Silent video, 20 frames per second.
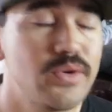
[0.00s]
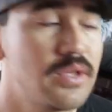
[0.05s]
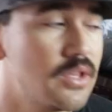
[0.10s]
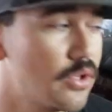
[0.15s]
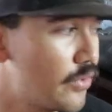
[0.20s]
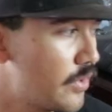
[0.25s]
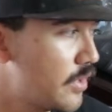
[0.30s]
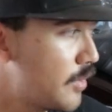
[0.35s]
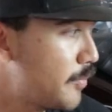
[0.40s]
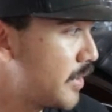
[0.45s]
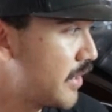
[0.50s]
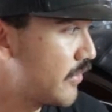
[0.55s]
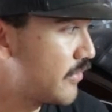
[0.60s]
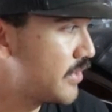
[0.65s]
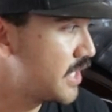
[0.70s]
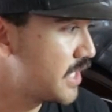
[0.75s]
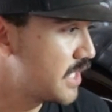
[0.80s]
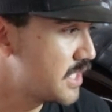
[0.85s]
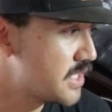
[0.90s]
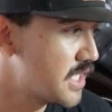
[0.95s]
We loaded up
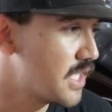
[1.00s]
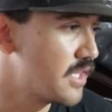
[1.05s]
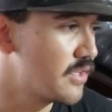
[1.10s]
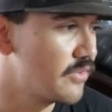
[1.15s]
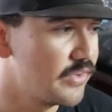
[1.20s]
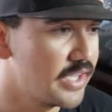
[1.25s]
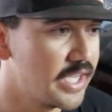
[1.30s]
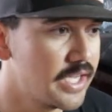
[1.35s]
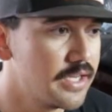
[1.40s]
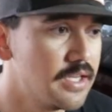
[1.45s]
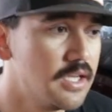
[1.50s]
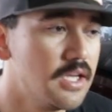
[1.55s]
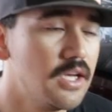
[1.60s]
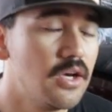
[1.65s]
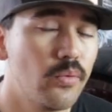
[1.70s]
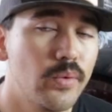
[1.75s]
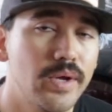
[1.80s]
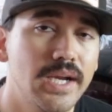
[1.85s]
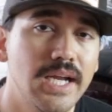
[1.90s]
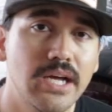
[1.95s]
everything inside the van,
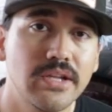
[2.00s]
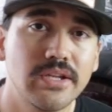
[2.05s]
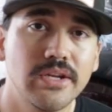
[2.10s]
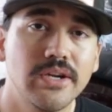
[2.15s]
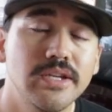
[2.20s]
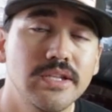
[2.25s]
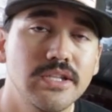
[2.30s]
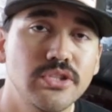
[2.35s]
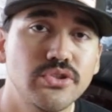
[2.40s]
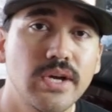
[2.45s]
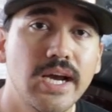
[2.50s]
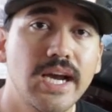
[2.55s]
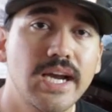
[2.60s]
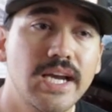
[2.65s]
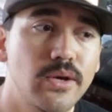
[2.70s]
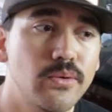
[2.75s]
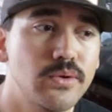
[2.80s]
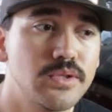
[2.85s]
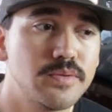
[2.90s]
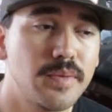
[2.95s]
went out there, hit the
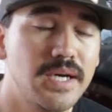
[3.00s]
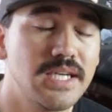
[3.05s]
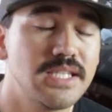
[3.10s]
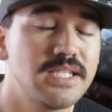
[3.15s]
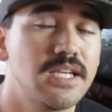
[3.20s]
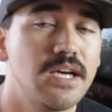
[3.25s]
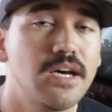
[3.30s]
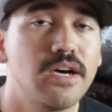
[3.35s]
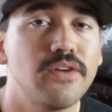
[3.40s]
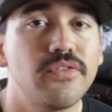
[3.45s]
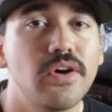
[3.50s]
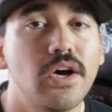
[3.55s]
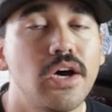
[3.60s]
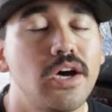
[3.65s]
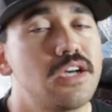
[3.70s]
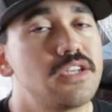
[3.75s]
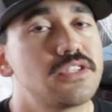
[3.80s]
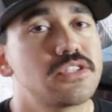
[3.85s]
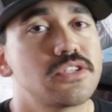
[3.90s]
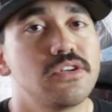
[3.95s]
track. It was myself,
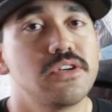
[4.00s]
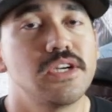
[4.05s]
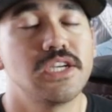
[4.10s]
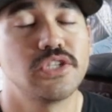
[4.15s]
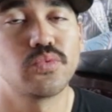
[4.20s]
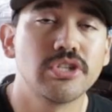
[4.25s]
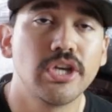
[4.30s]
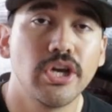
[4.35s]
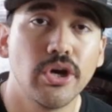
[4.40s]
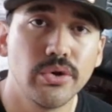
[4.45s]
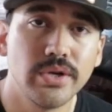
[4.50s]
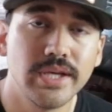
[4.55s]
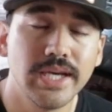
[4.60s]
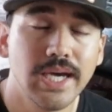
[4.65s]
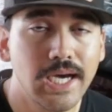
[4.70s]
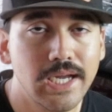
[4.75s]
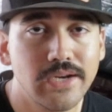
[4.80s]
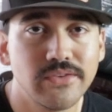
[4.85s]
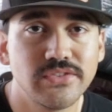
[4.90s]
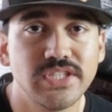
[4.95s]
Oscar, as well as Cody
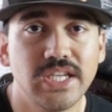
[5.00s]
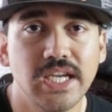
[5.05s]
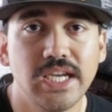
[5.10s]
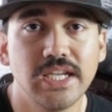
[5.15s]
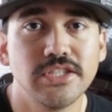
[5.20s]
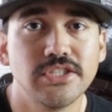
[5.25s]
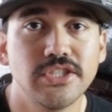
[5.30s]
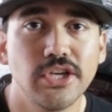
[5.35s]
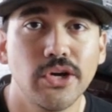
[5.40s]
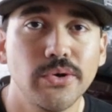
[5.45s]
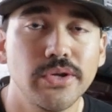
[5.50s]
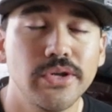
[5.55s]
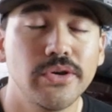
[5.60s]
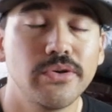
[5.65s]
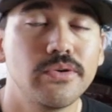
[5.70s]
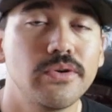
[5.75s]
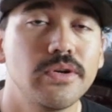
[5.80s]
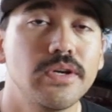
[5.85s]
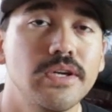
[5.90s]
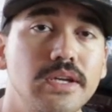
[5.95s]
out of San
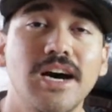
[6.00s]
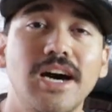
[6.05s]
Antonio.